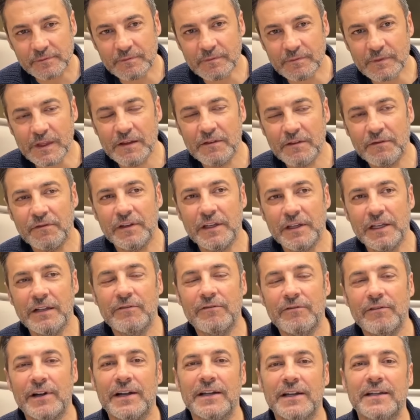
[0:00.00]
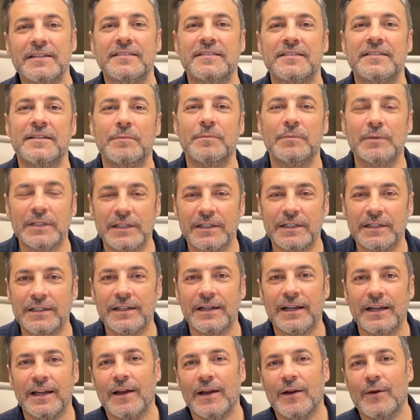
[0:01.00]
feel very similar
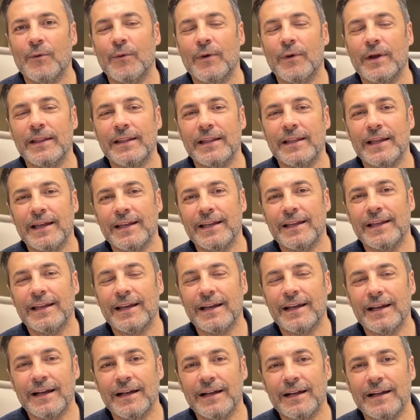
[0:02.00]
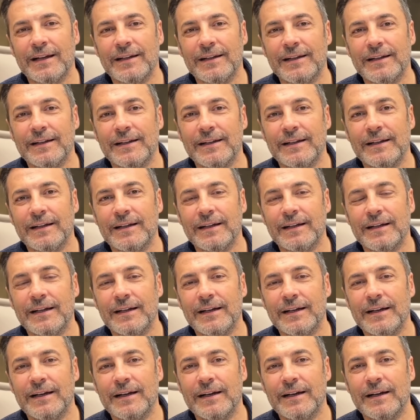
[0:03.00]
when they
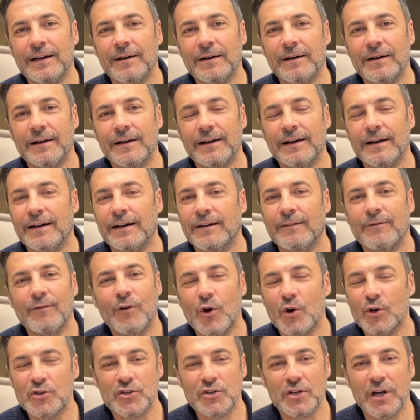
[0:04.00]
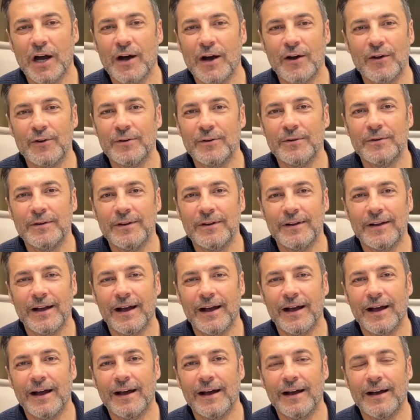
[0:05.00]
uh, watch our
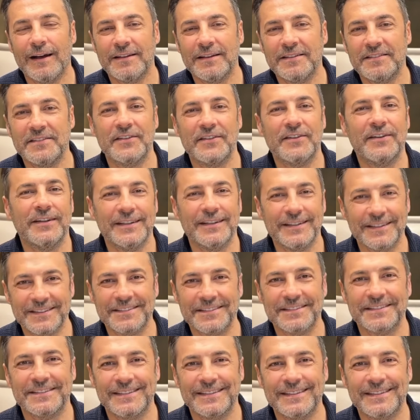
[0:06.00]
uh, serials